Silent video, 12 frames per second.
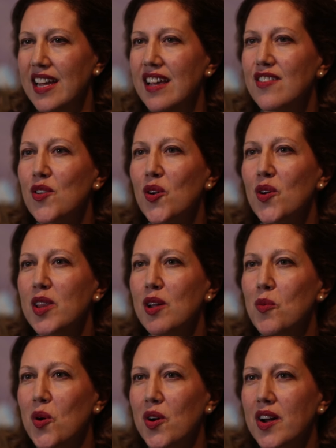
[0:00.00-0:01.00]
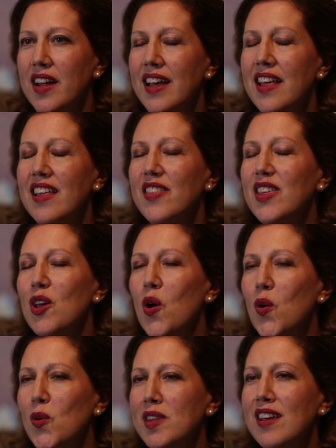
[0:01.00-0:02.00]
his early work, that the
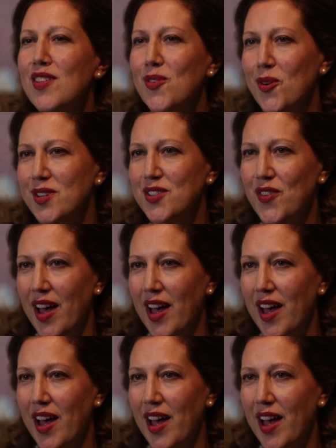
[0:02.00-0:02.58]
only source